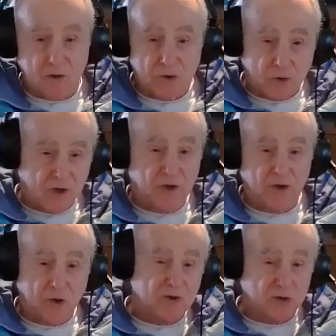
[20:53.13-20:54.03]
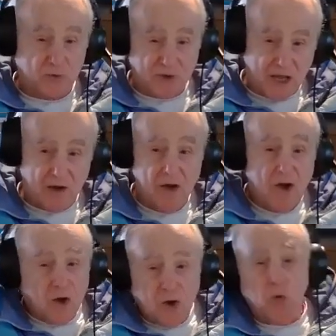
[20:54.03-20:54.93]
So you're going to do what you can
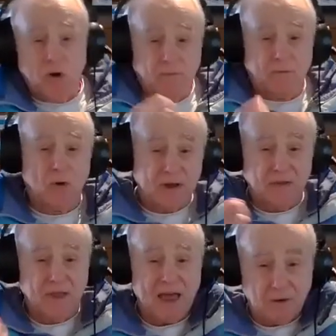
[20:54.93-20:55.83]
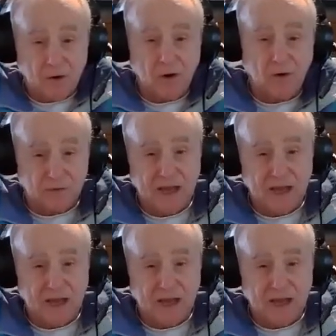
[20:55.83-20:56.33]
to avoid that hurt,